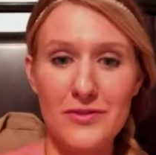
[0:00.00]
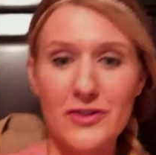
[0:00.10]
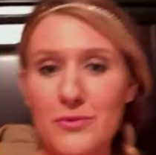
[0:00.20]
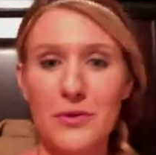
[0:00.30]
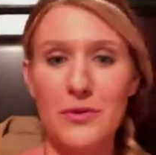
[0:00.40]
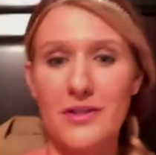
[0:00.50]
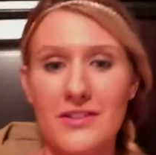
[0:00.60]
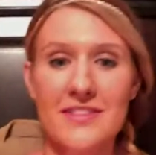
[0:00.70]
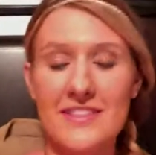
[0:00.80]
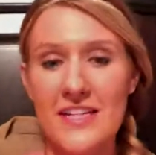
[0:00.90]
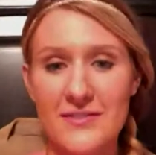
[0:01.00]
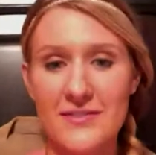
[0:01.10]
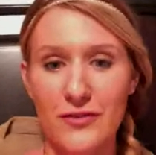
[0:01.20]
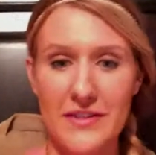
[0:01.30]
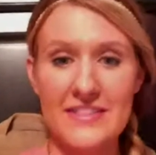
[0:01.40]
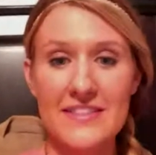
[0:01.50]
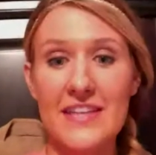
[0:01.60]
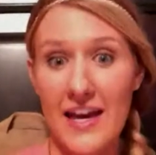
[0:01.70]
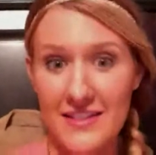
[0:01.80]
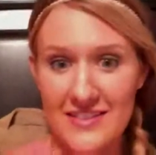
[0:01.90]
super successful in
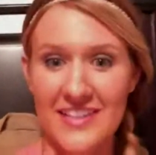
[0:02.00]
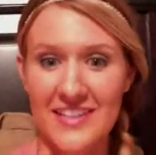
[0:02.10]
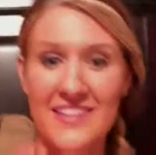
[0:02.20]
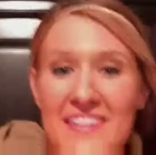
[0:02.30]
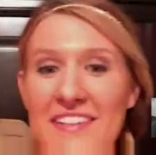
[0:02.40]
this yet.